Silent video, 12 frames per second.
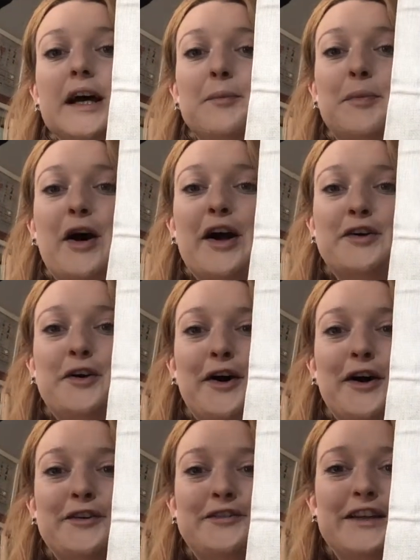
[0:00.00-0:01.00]
But I
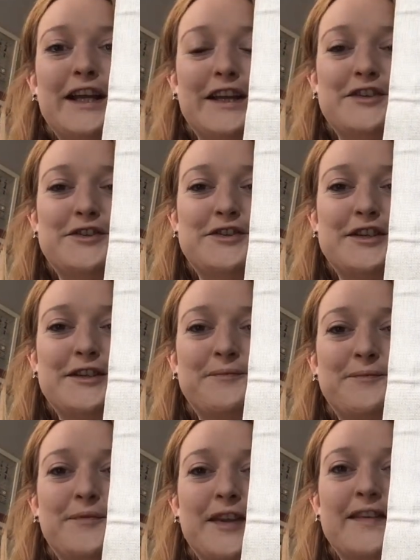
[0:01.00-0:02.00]
got her finished.
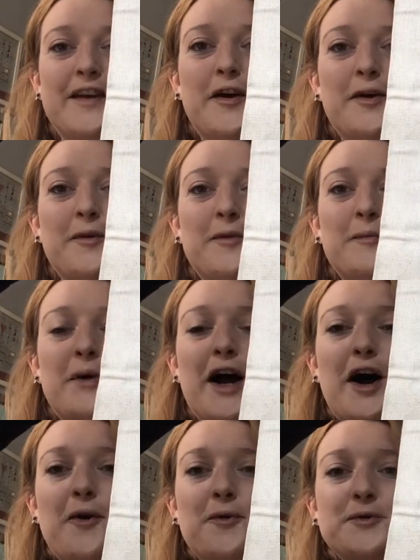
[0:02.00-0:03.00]
So
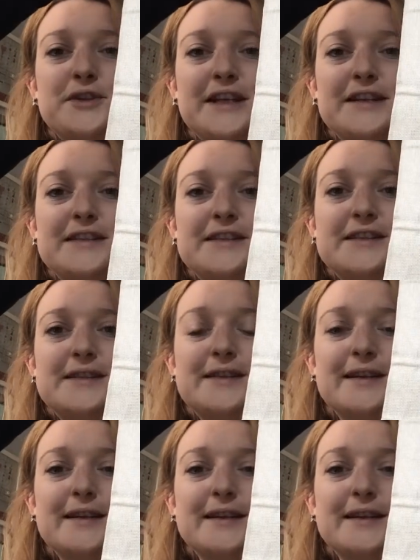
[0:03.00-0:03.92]
my oldest